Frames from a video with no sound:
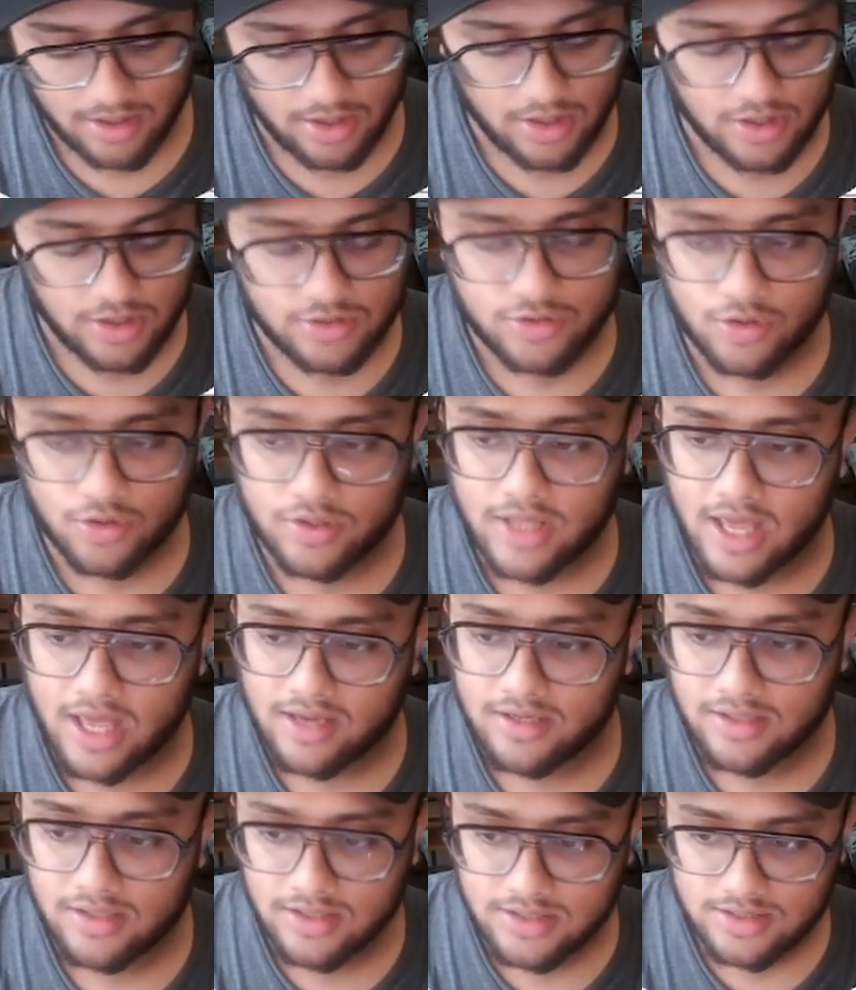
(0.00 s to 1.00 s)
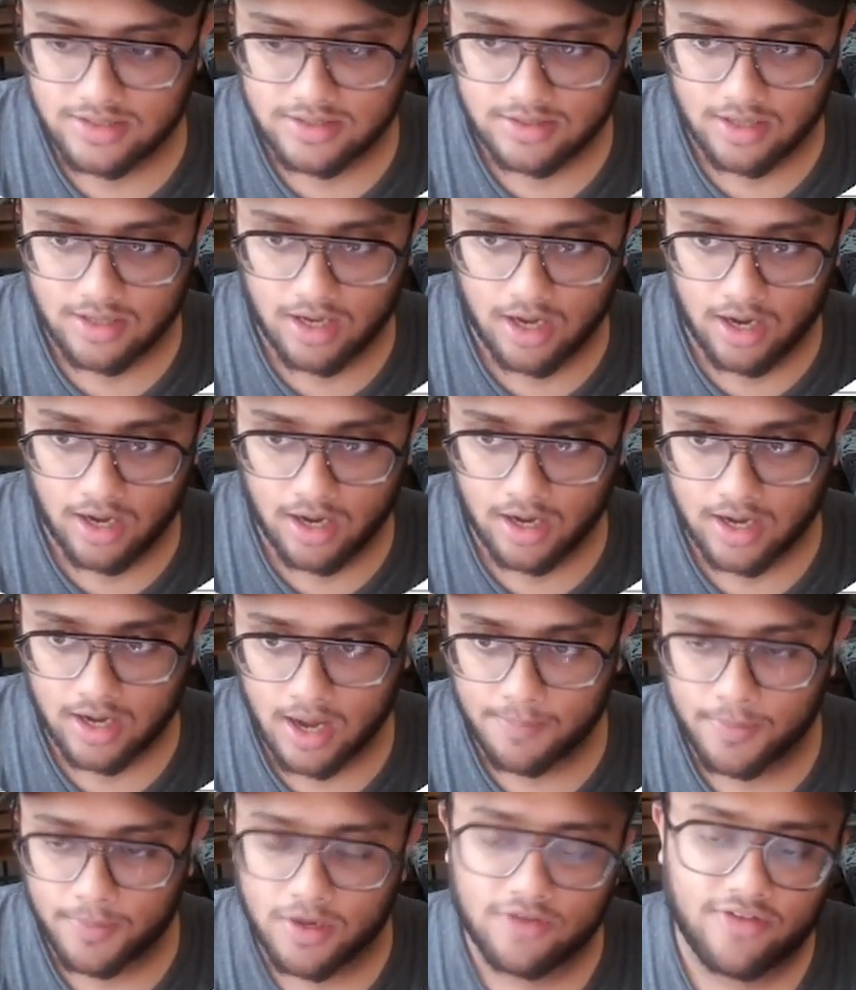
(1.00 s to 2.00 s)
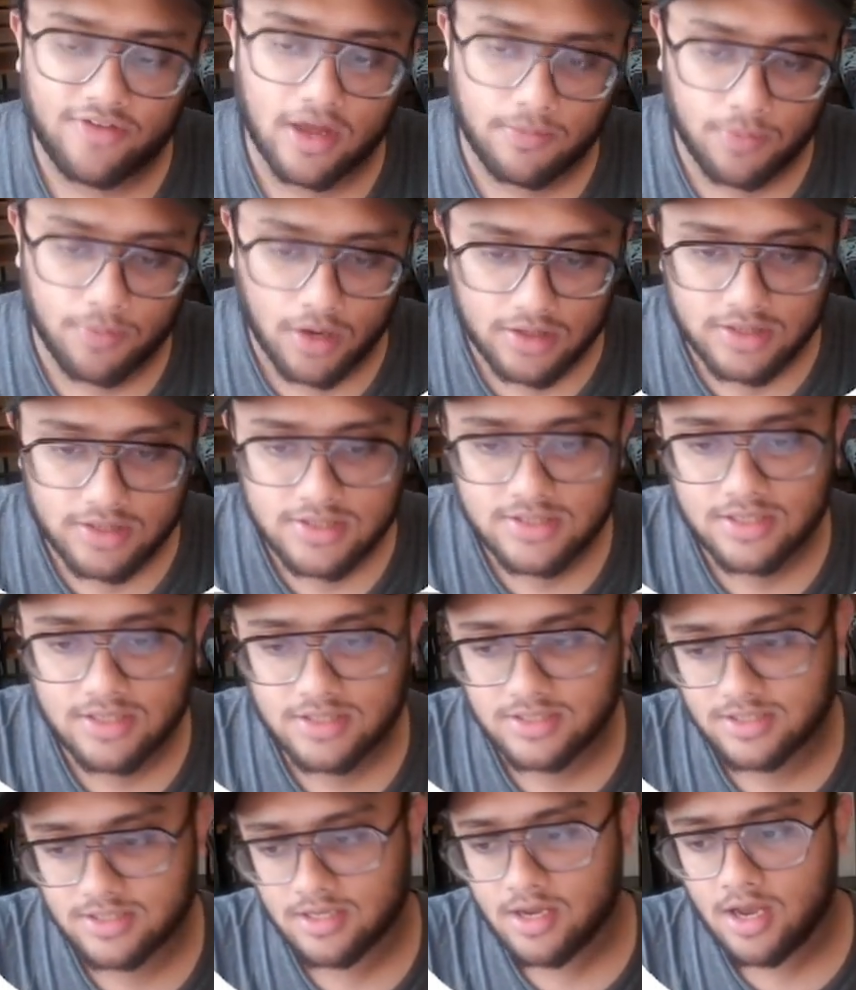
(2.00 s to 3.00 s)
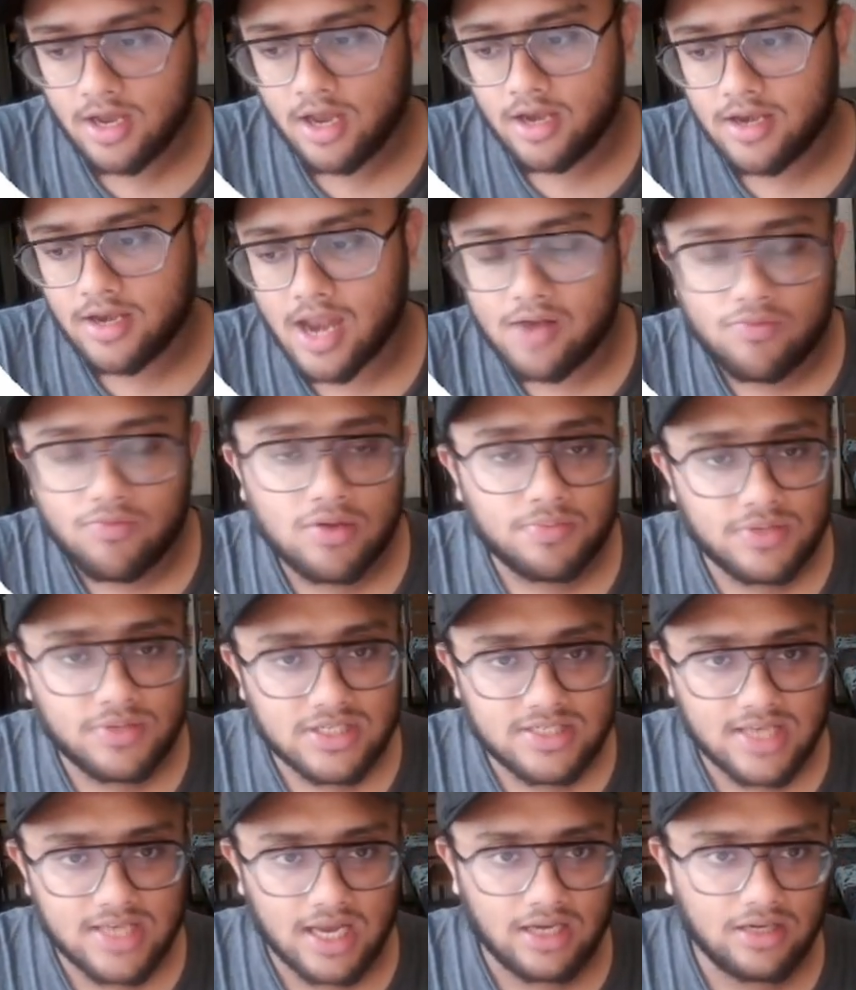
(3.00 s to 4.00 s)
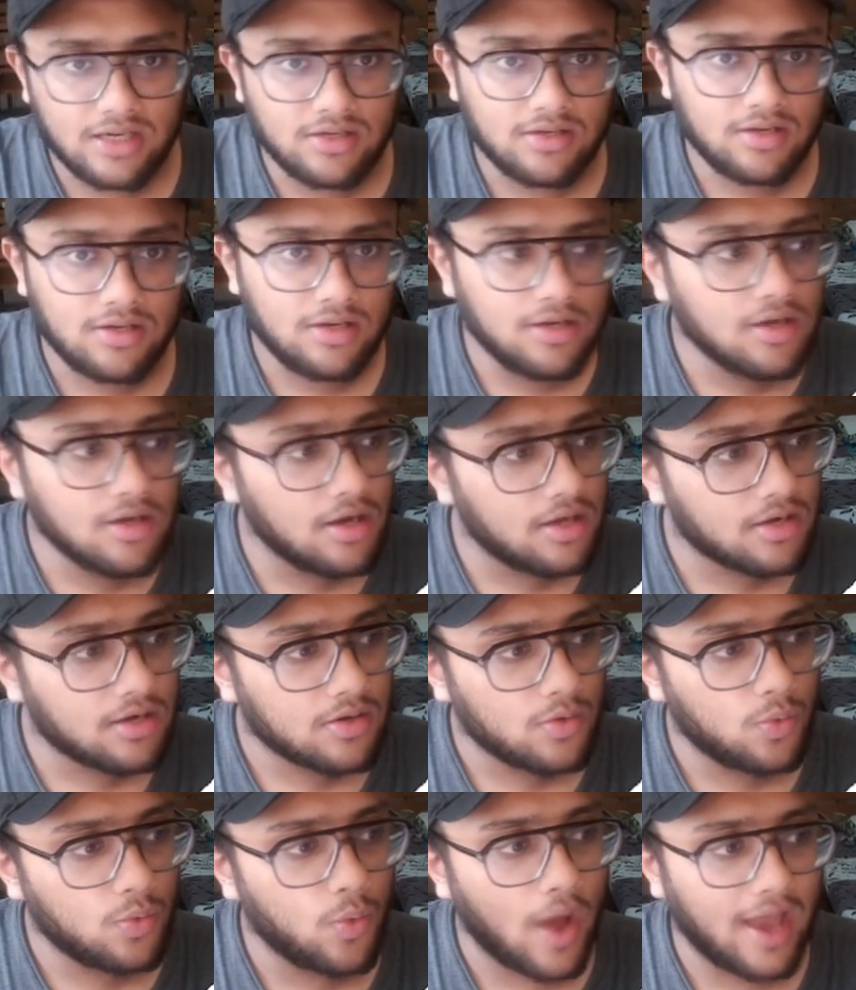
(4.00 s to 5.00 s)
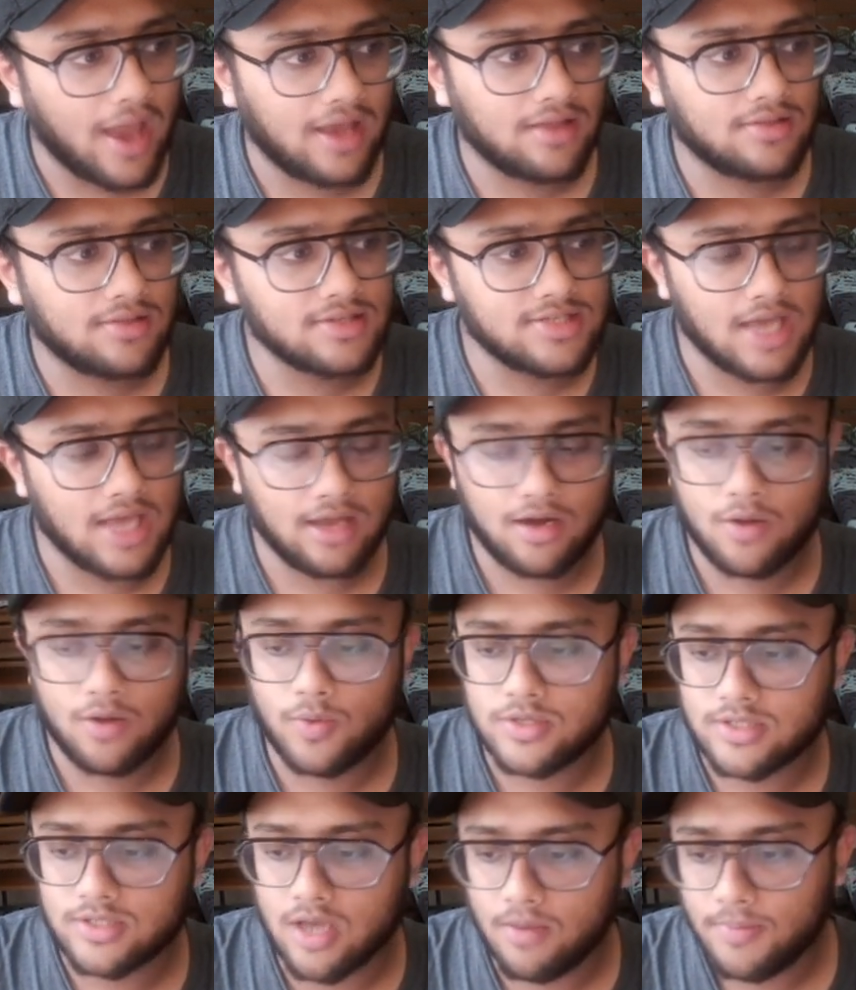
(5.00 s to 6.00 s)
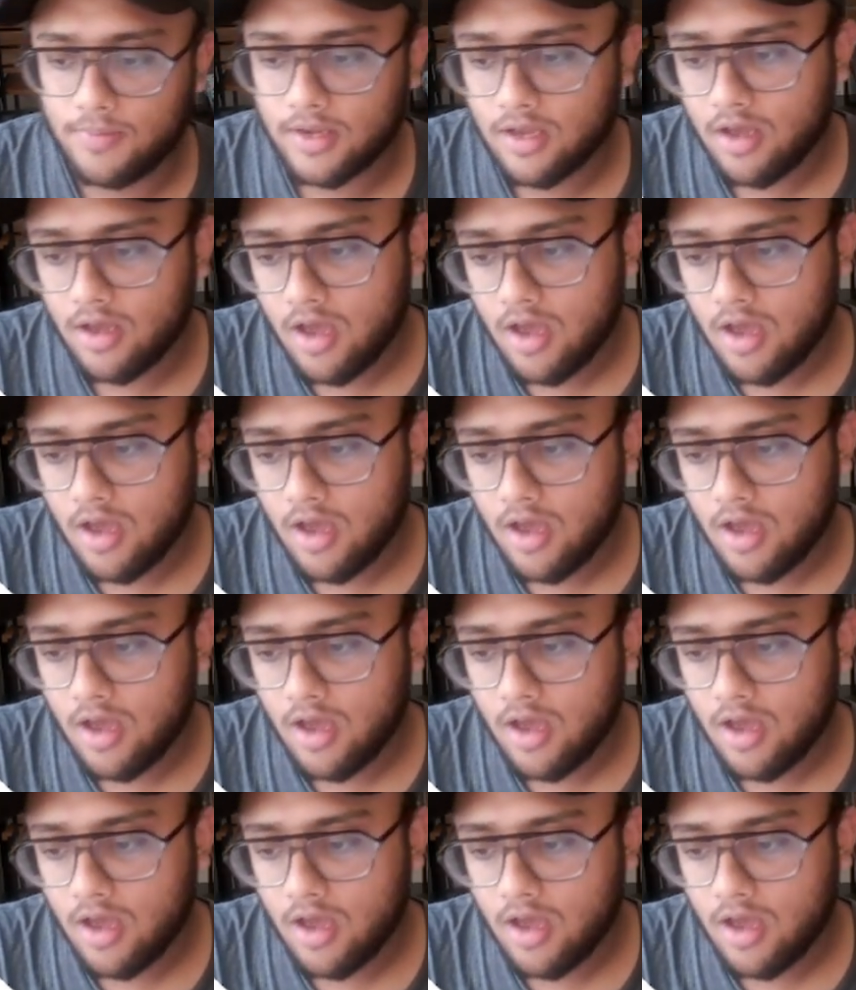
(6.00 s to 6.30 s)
So there is a couple of hypotheses that we present here why this error was coming.